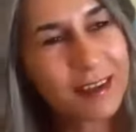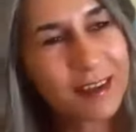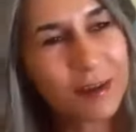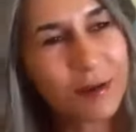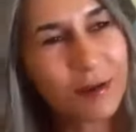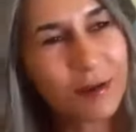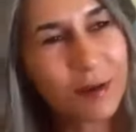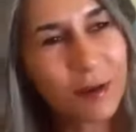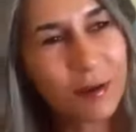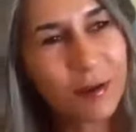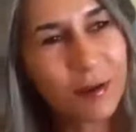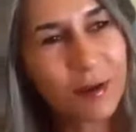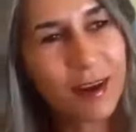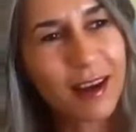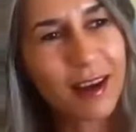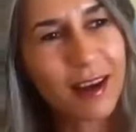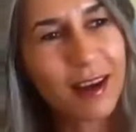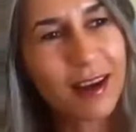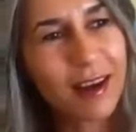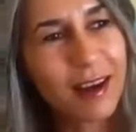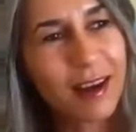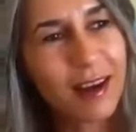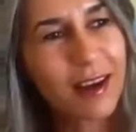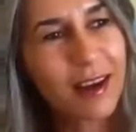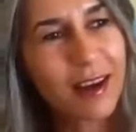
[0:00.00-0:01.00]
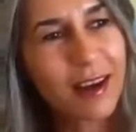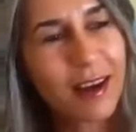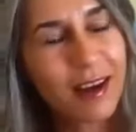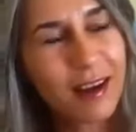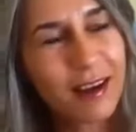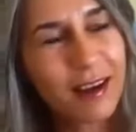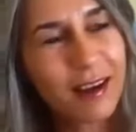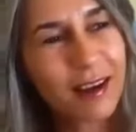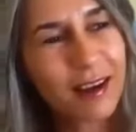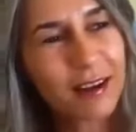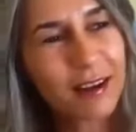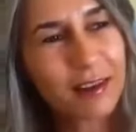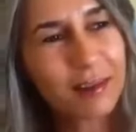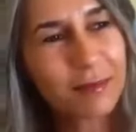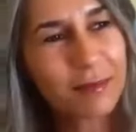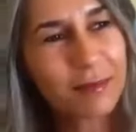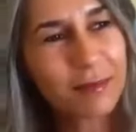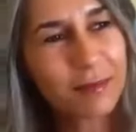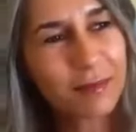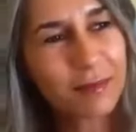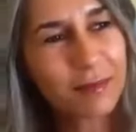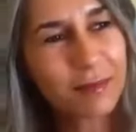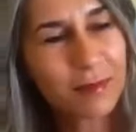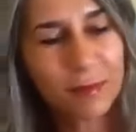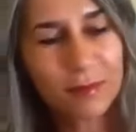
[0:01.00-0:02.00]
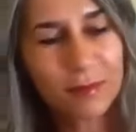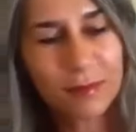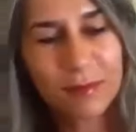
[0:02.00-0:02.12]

truly. And